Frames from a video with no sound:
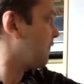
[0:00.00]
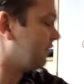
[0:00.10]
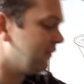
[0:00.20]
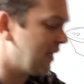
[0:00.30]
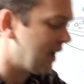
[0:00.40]

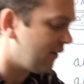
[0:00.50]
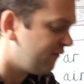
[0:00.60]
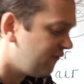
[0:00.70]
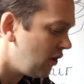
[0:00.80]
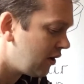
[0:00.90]
Now,
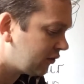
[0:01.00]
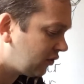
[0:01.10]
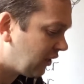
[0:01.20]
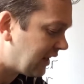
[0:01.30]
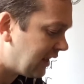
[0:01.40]

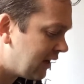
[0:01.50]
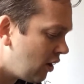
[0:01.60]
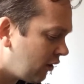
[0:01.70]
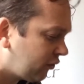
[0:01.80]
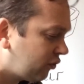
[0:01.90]
first thing in
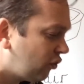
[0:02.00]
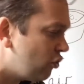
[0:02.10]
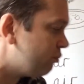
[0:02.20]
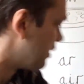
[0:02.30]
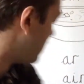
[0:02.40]
our soup,